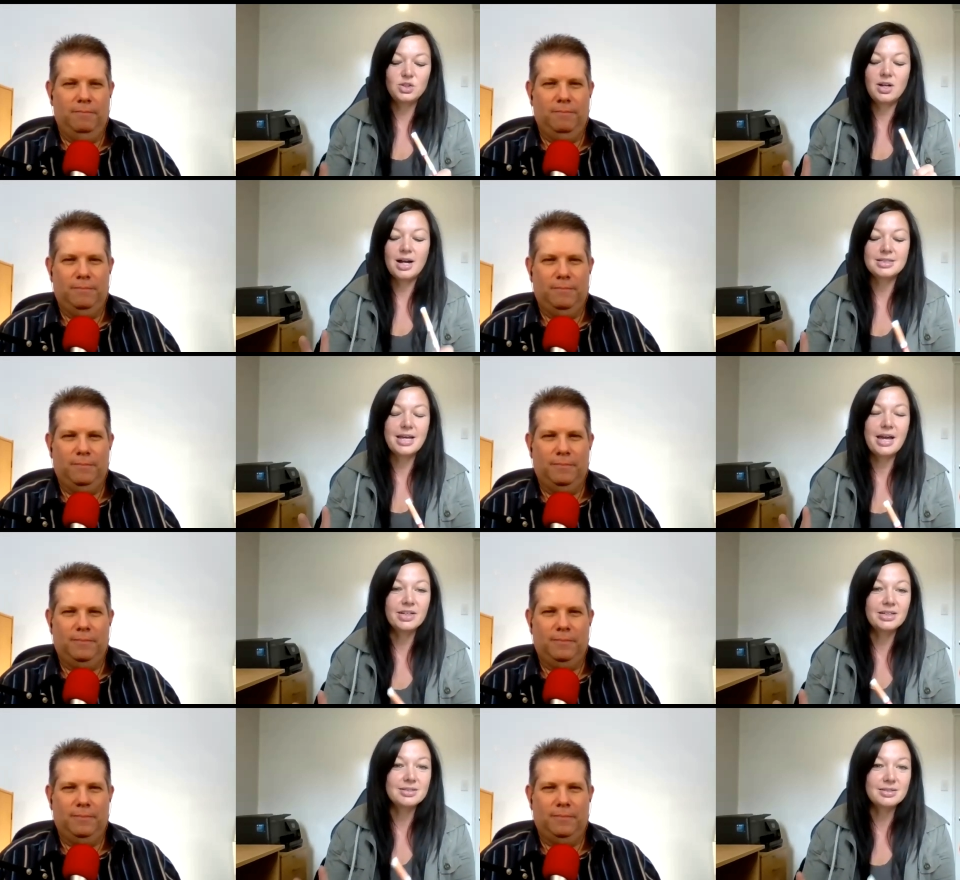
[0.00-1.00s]
Speaker 1: you guys are
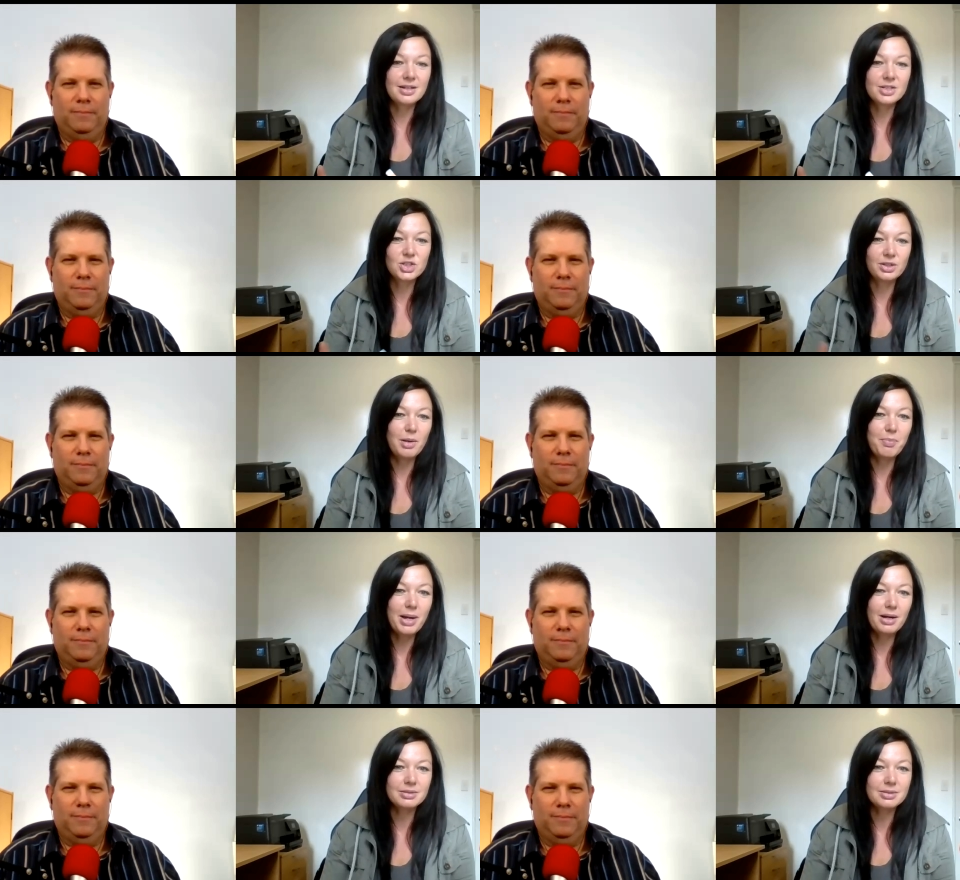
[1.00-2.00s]
having a discussion
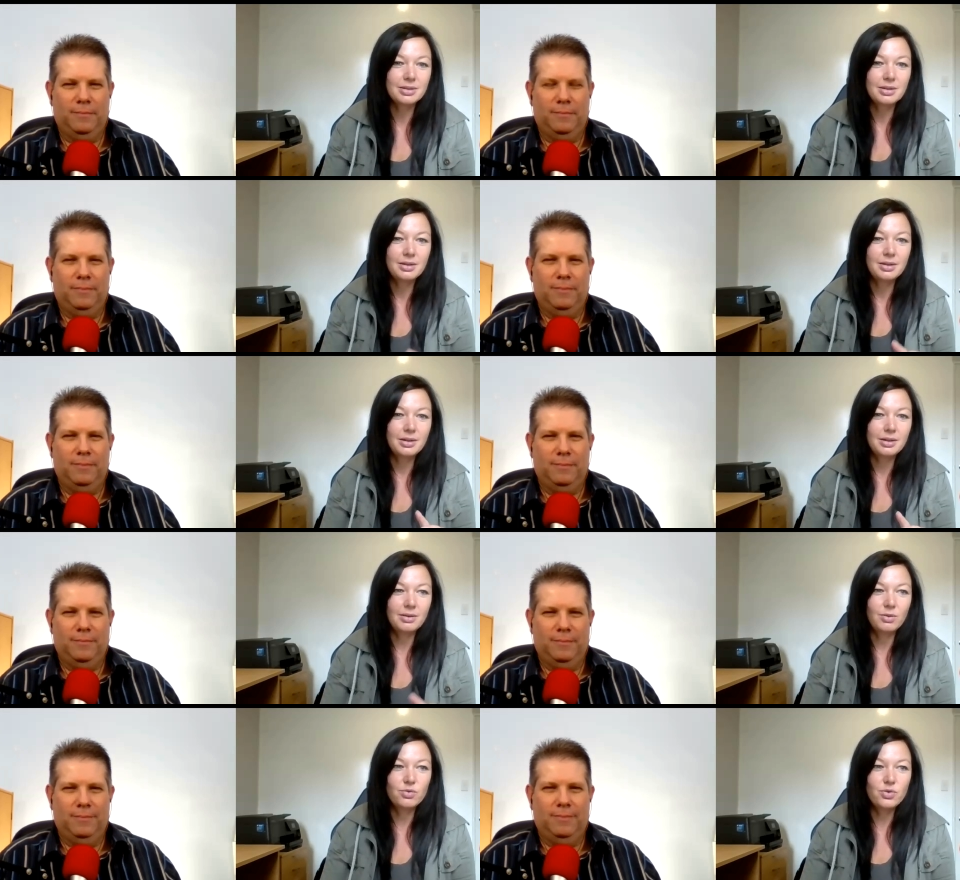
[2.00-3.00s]
about
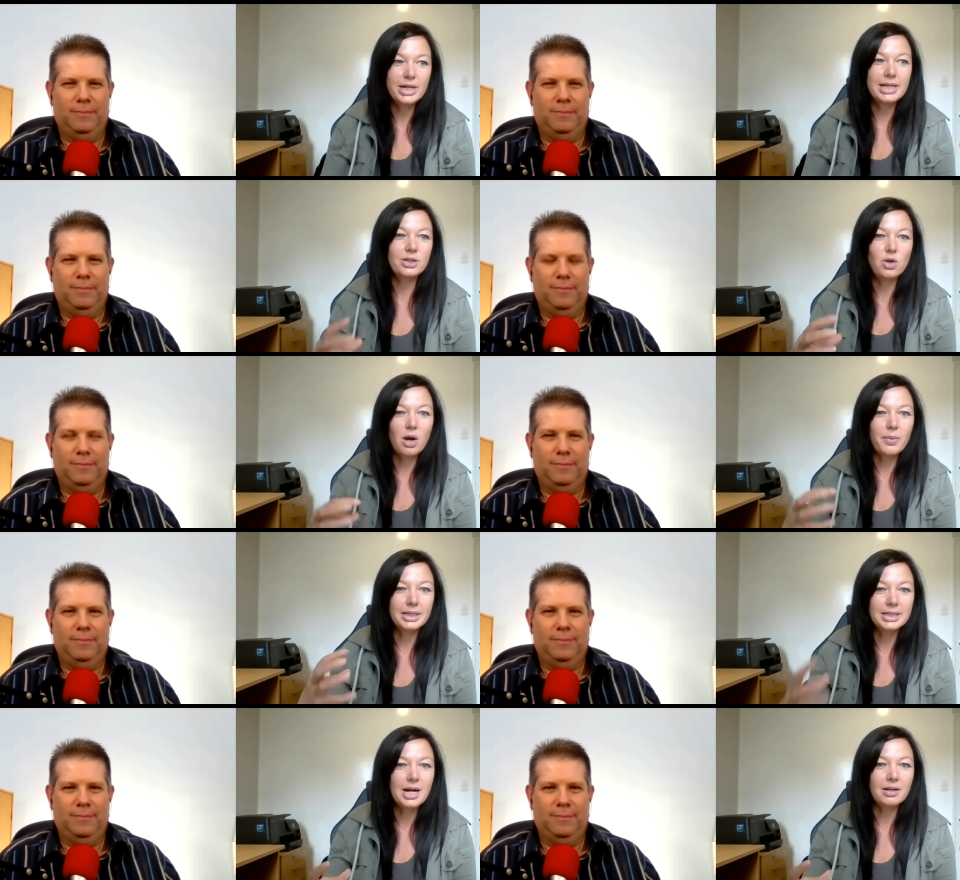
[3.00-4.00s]
really
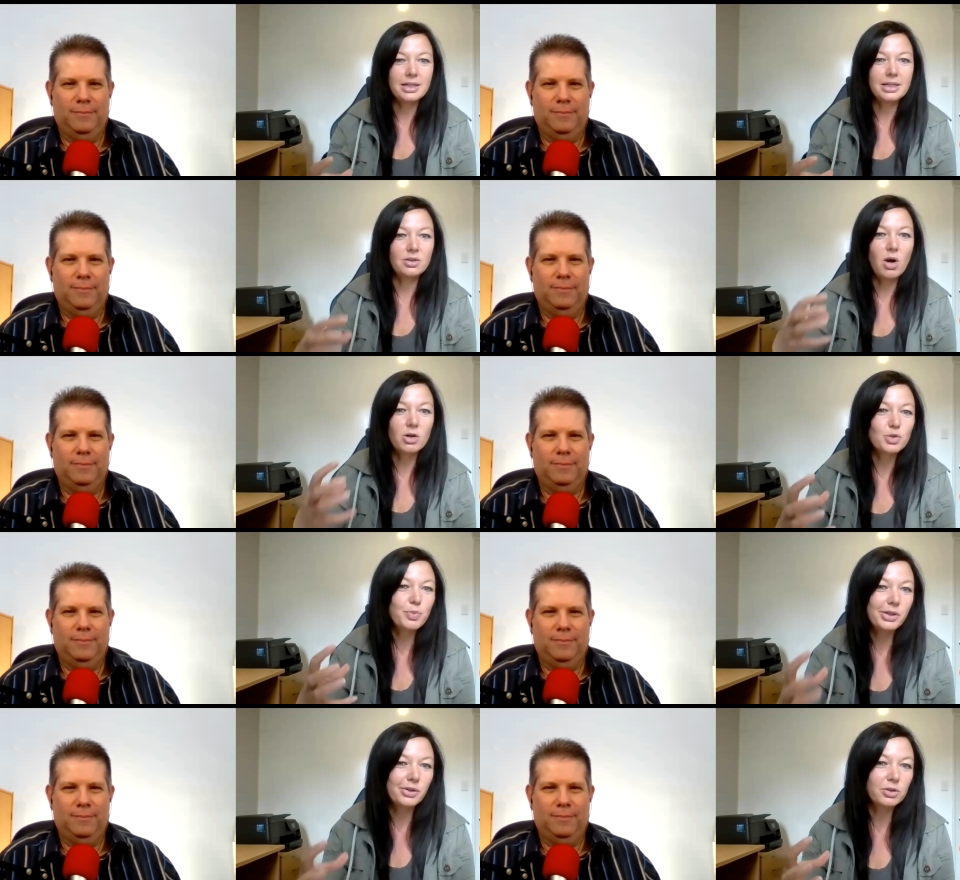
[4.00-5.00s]
going down in the
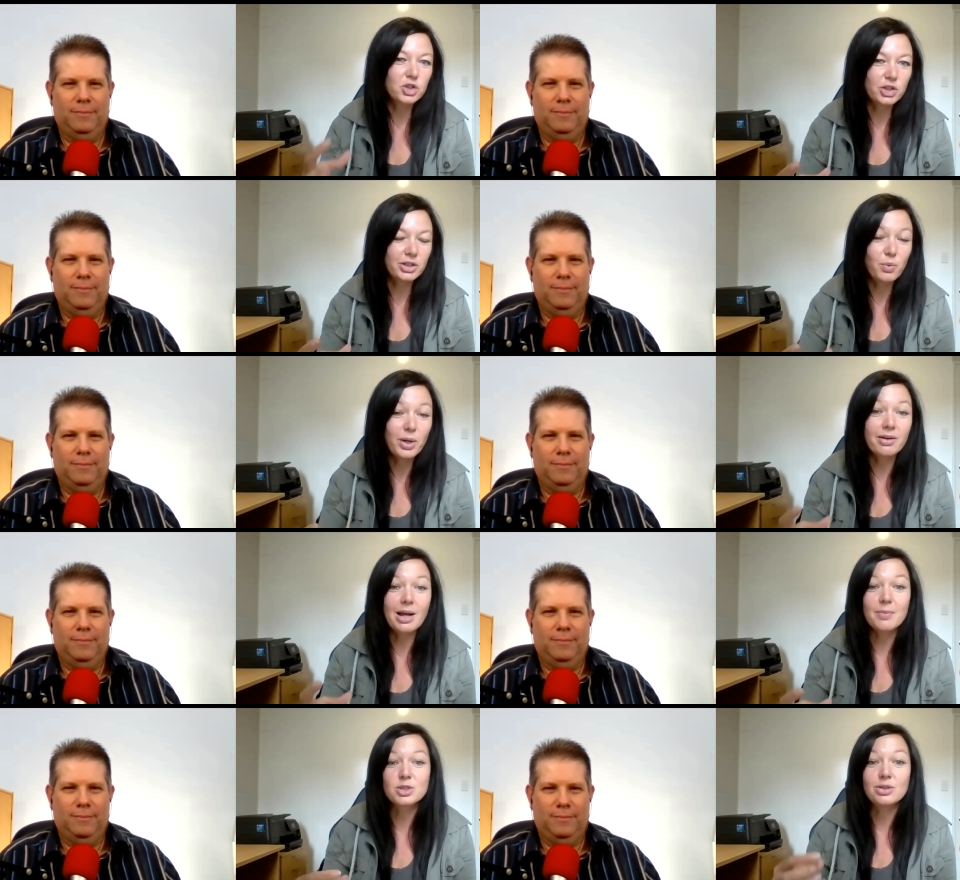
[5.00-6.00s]
entrepreneurial journey when it
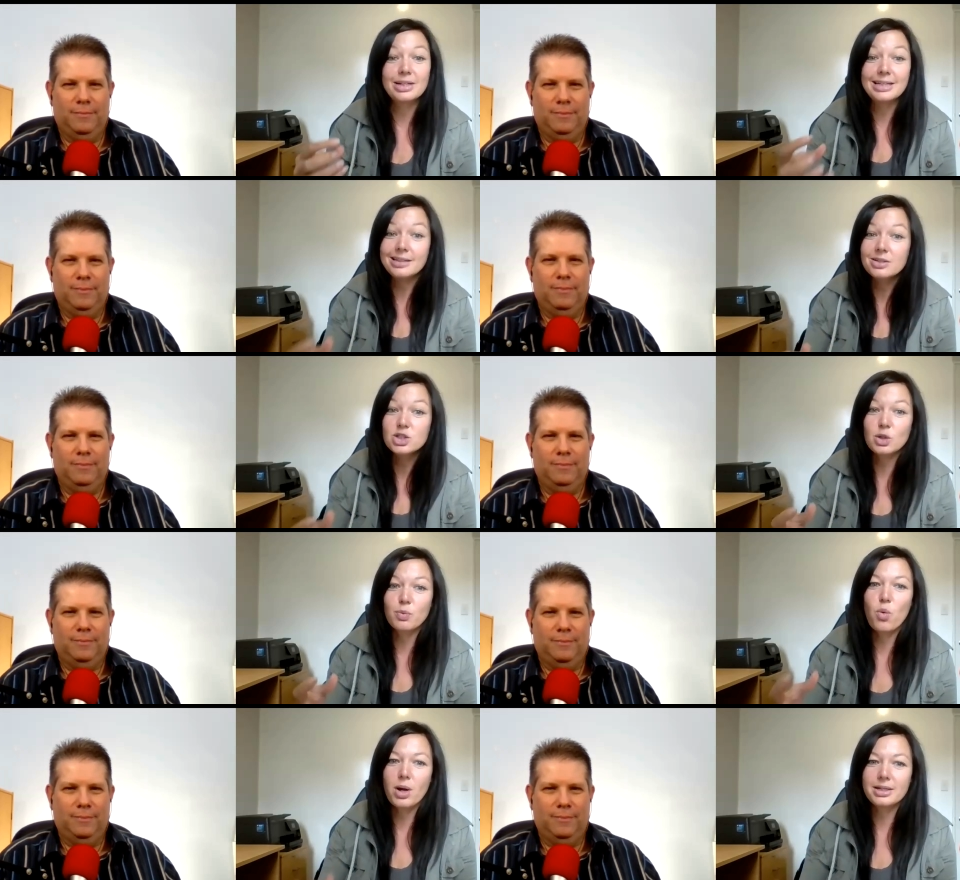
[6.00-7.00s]
comes to leadership
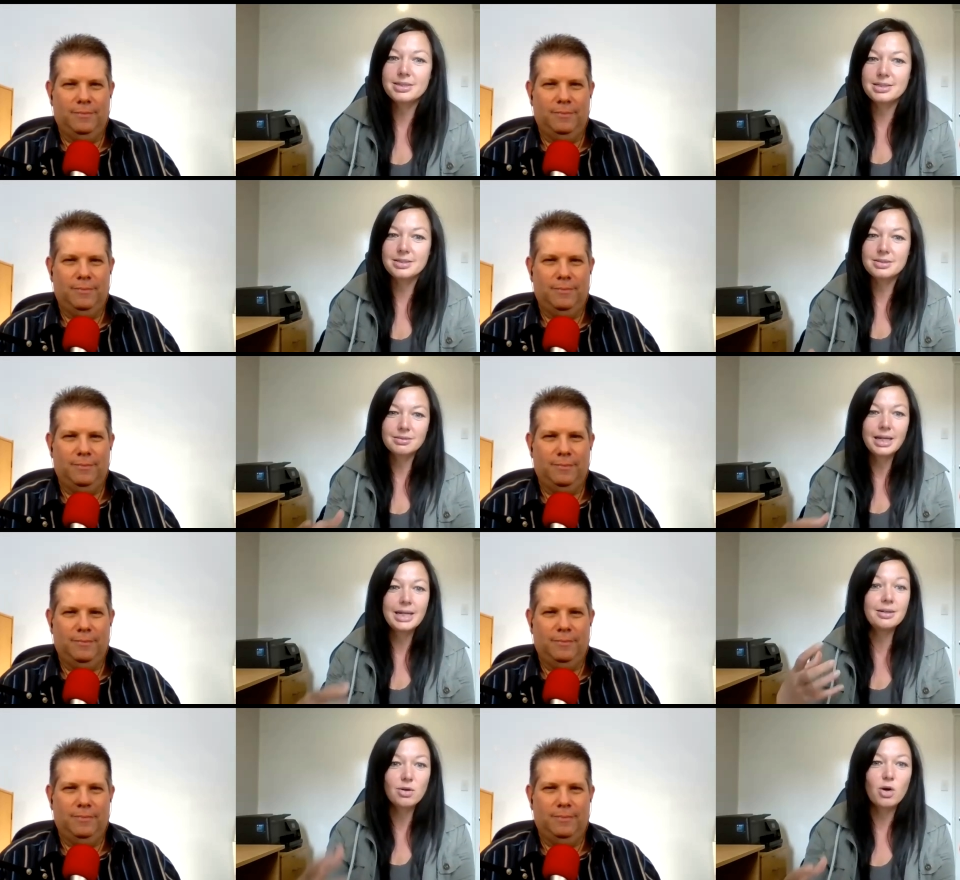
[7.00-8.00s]
qualities
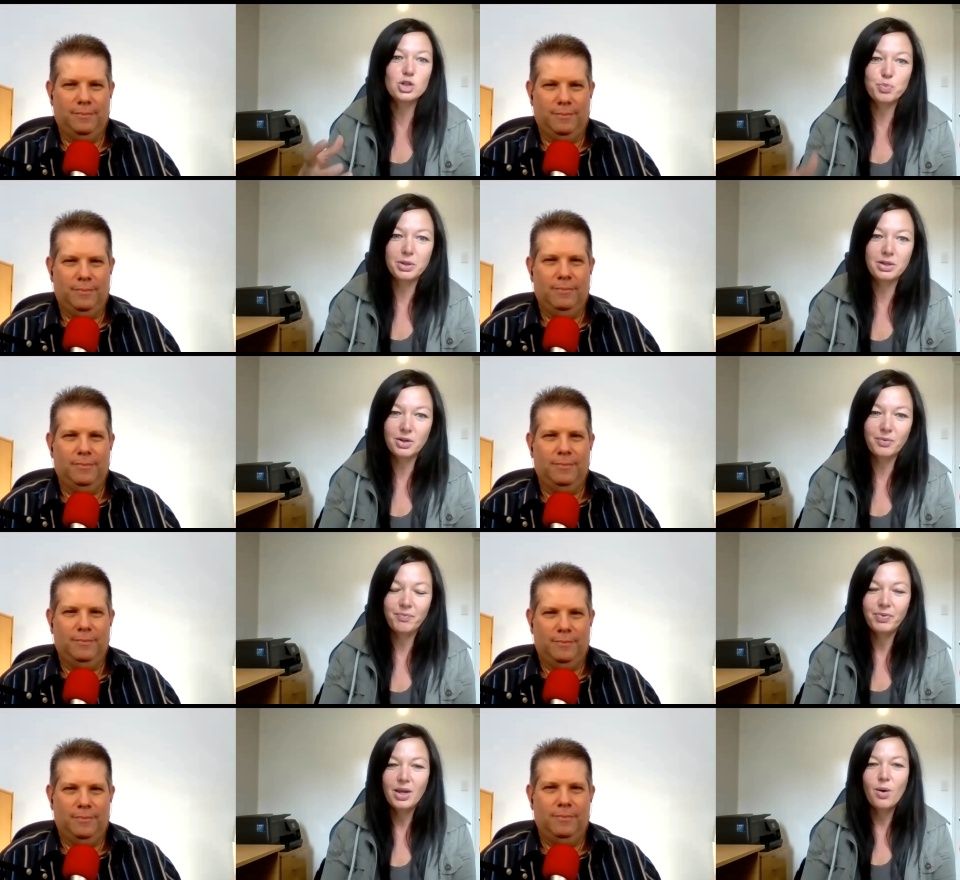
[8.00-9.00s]
in an entrepreneur.
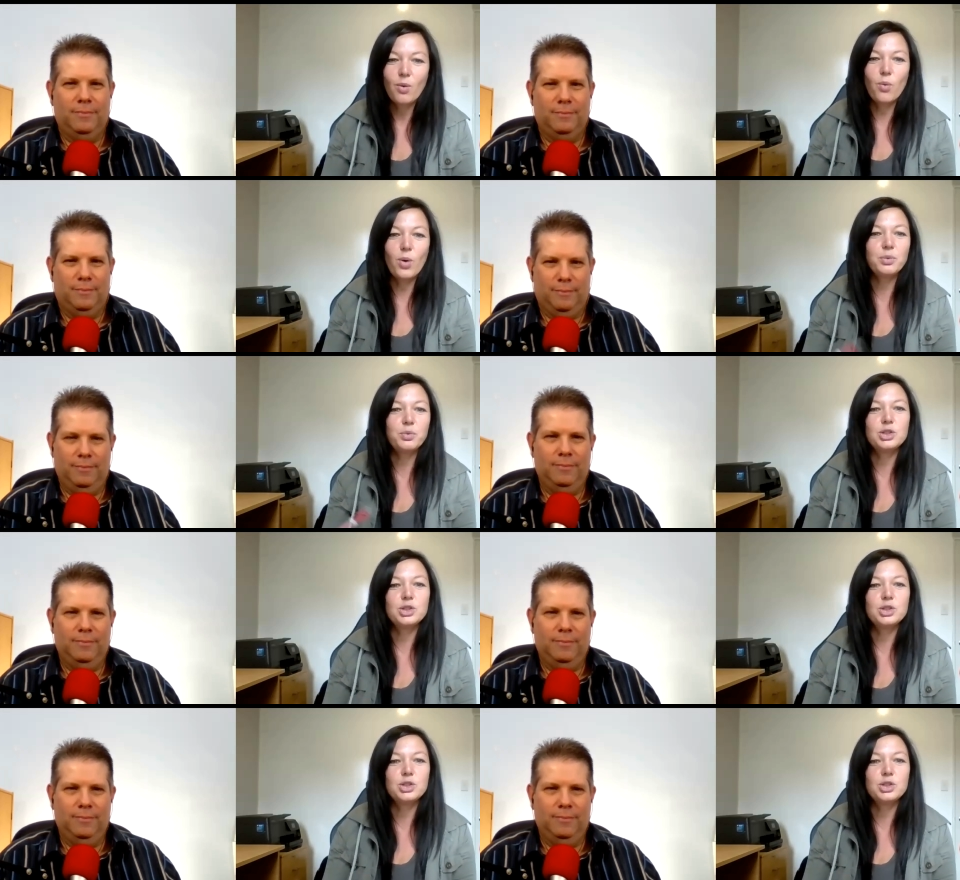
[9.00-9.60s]
Mm-hmm. What